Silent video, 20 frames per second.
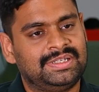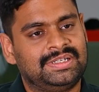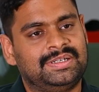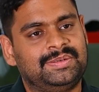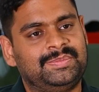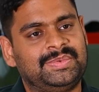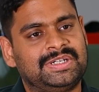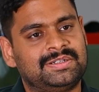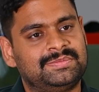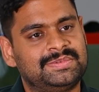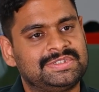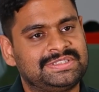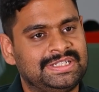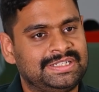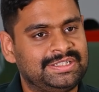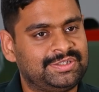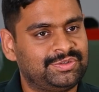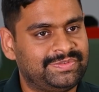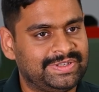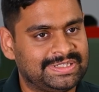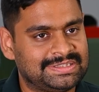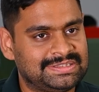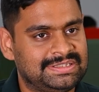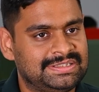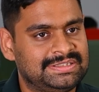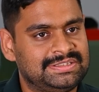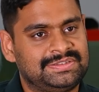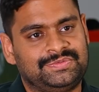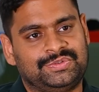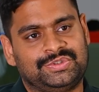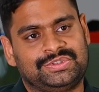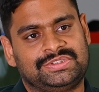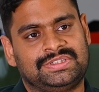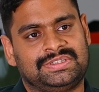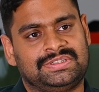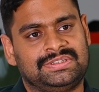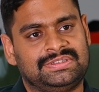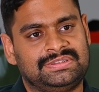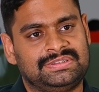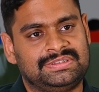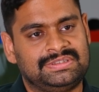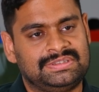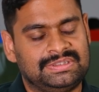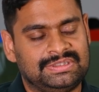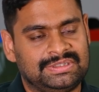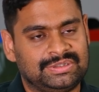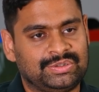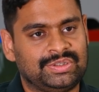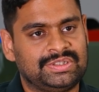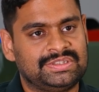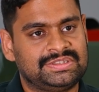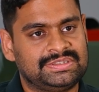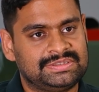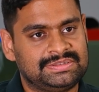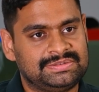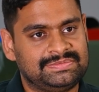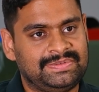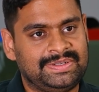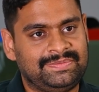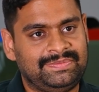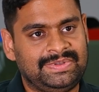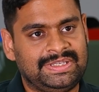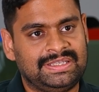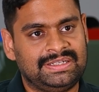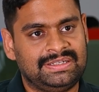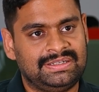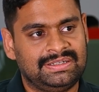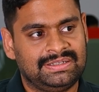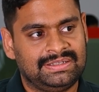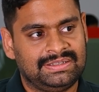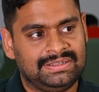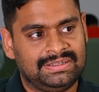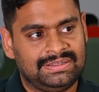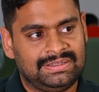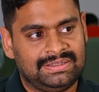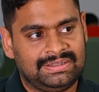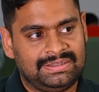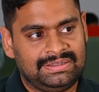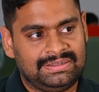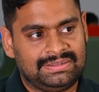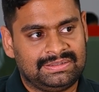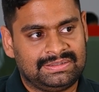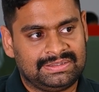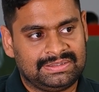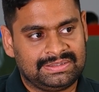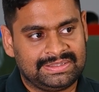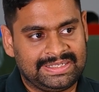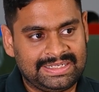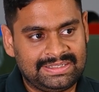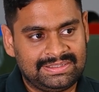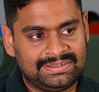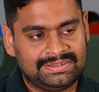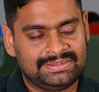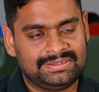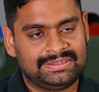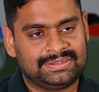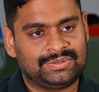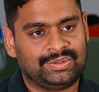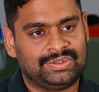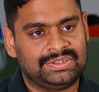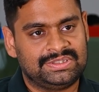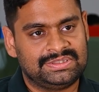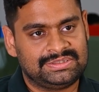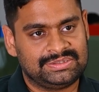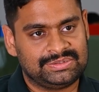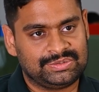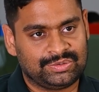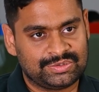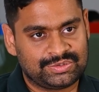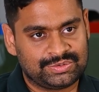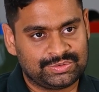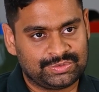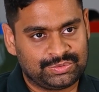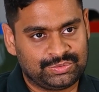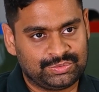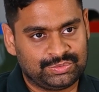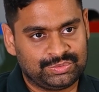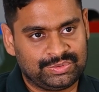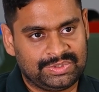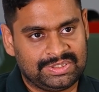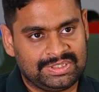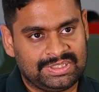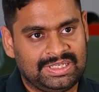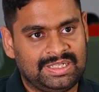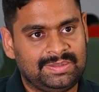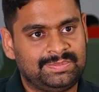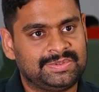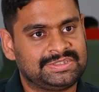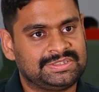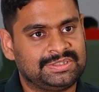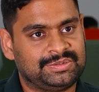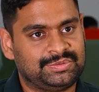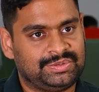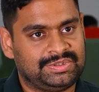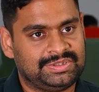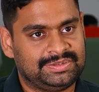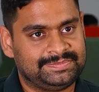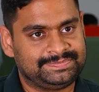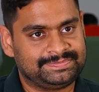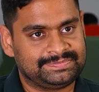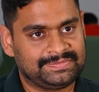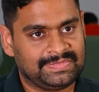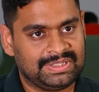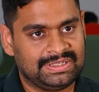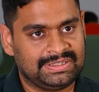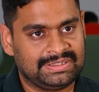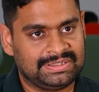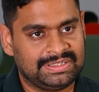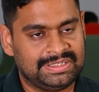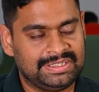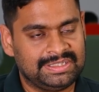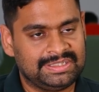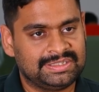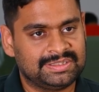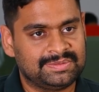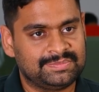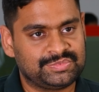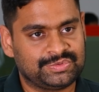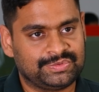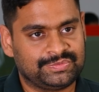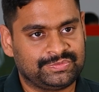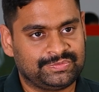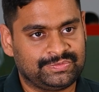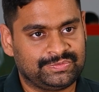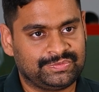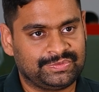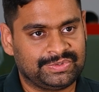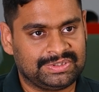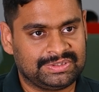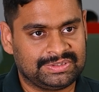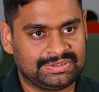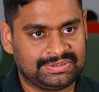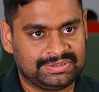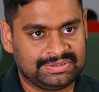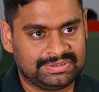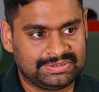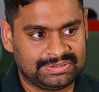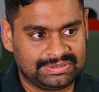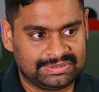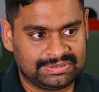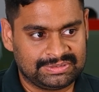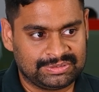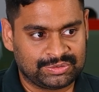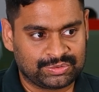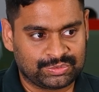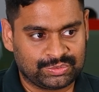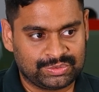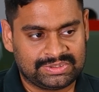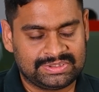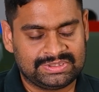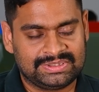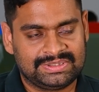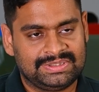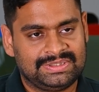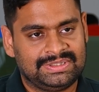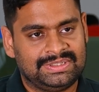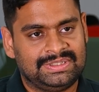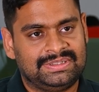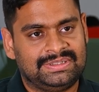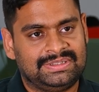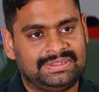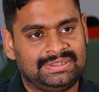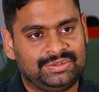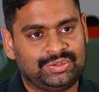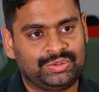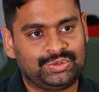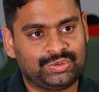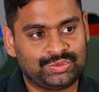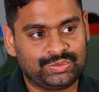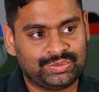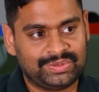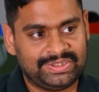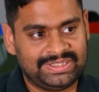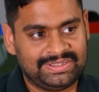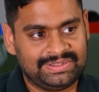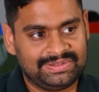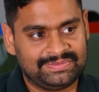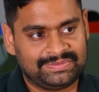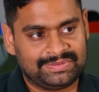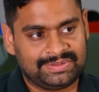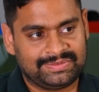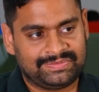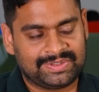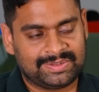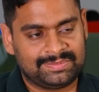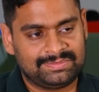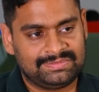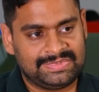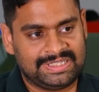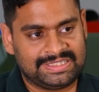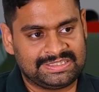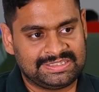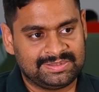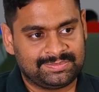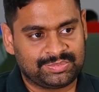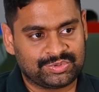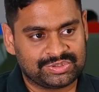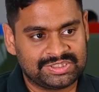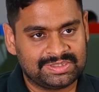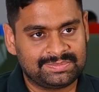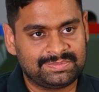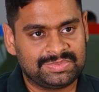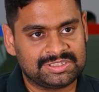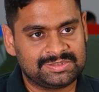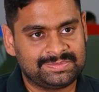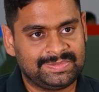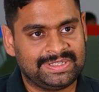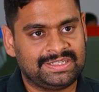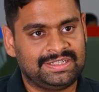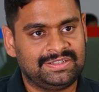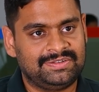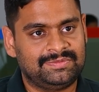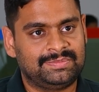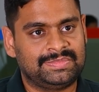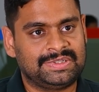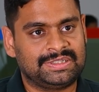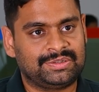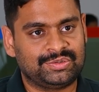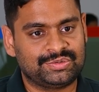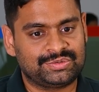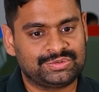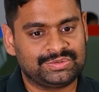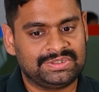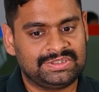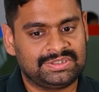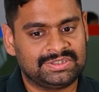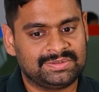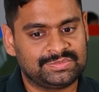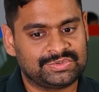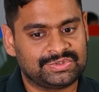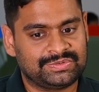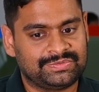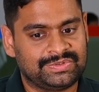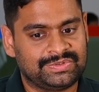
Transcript: become a center of excellence for certain colleges where we can get the college also to help us out in terms of growth, not only from, let's say, project perspective, but also in terms of